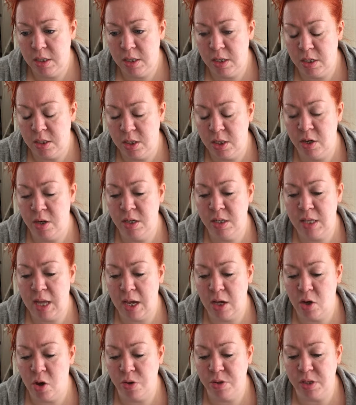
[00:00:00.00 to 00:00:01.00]
As soon as
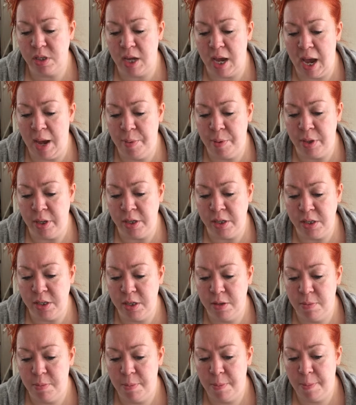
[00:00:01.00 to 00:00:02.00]
that concert happened,
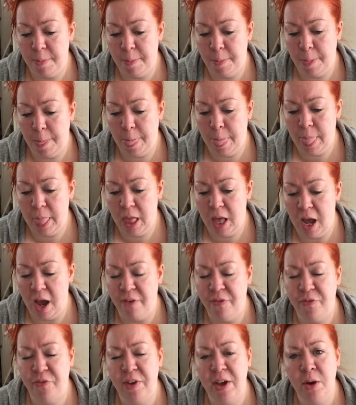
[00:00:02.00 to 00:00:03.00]

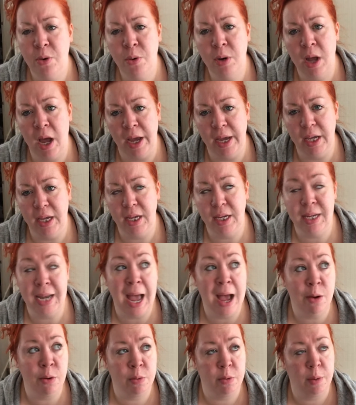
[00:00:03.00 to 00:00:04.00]
I feel like
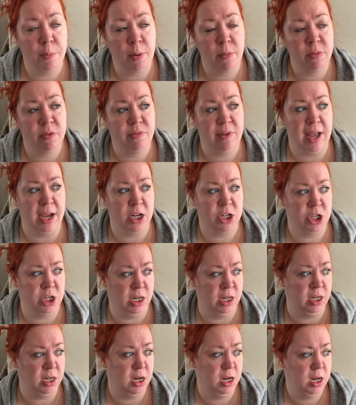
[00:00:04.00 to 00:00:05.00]
now, upon
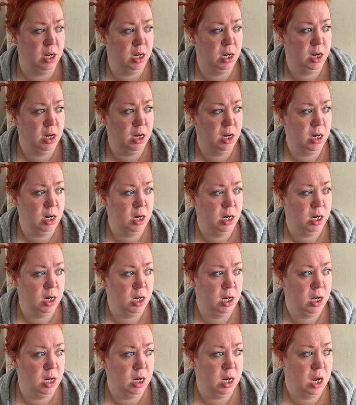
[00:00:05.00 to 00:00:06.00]
reflection,
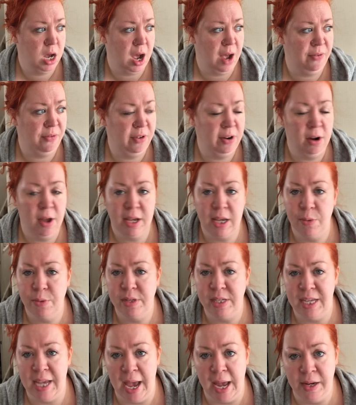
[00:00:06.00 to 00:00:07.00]
I feel like it
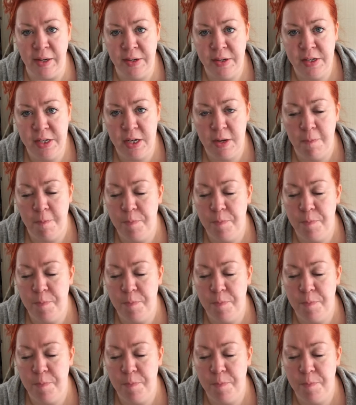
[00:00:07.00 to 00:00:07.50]
was the end.